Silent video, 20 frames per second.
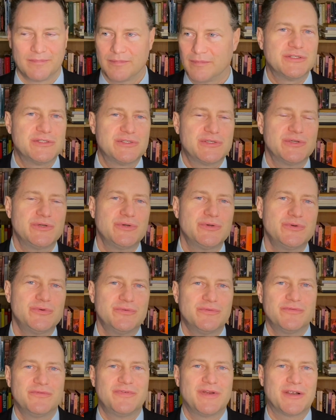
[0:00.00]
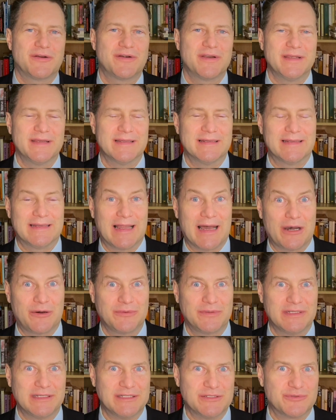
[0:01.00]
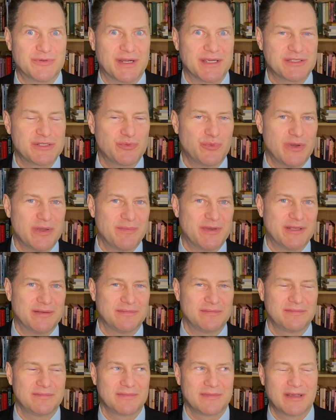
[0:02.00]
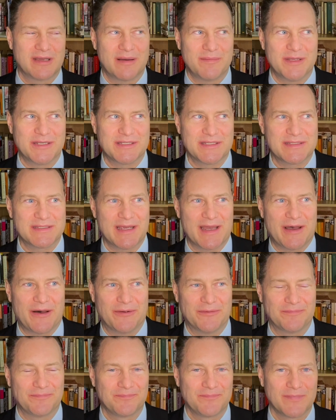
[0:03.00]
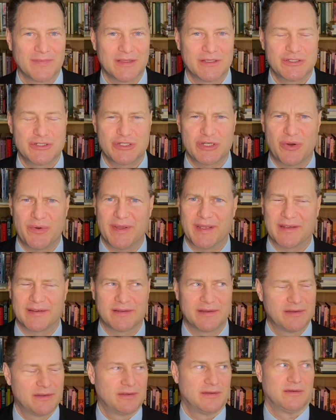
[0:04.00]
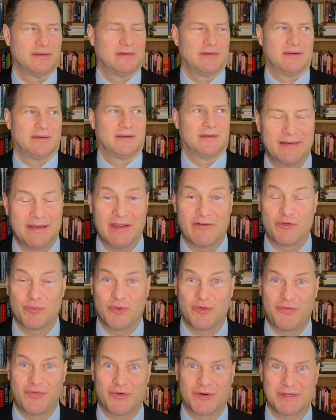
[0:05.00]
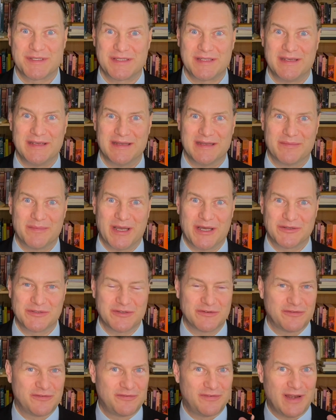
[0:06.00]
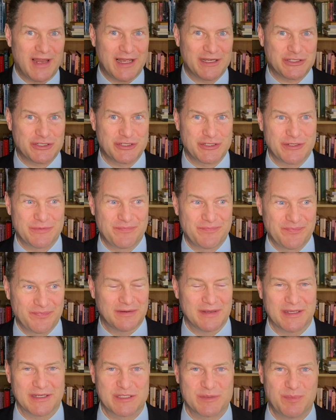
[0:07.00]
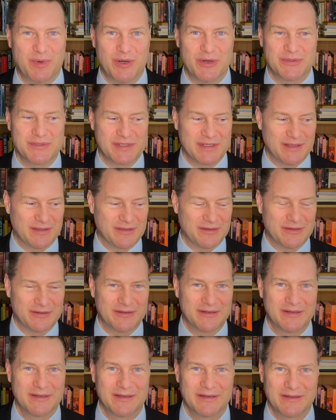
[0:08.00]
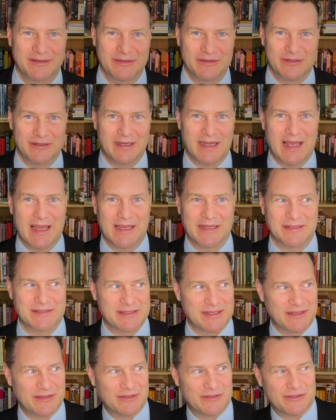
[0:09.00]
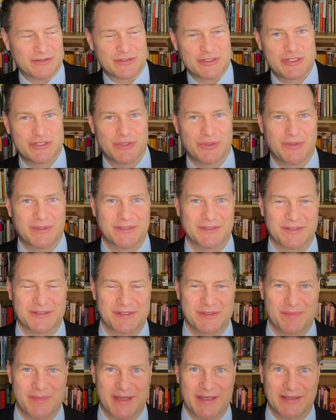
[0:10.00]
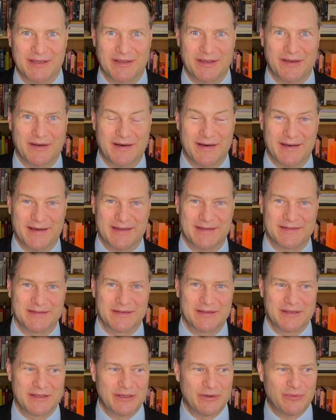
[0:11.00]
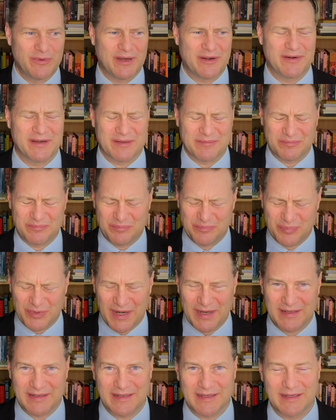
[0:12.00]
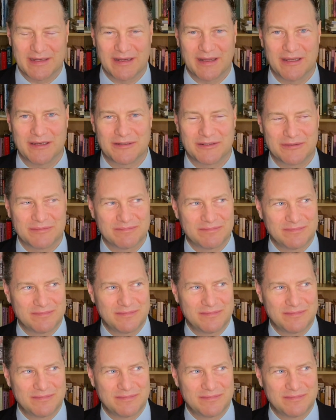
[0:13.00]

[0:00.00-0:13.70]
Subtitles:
2 very loudly dressed women come into town, showing a never before seen amount of flesh, exposing their legs and their shoulders. My God, wearing brightly colored